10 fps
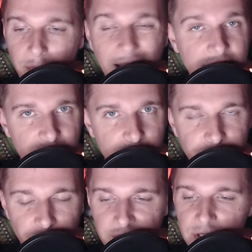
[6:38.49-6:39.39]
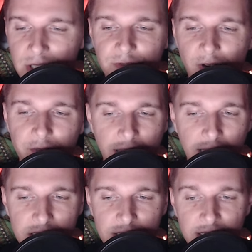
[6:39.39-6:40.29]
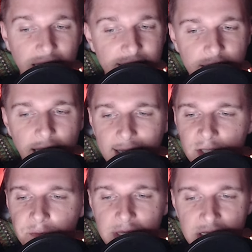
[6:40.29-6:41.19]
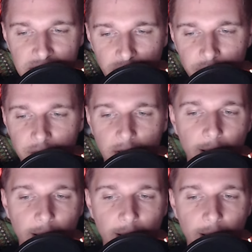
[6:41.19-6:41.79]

Bynum565 asks, can an SP7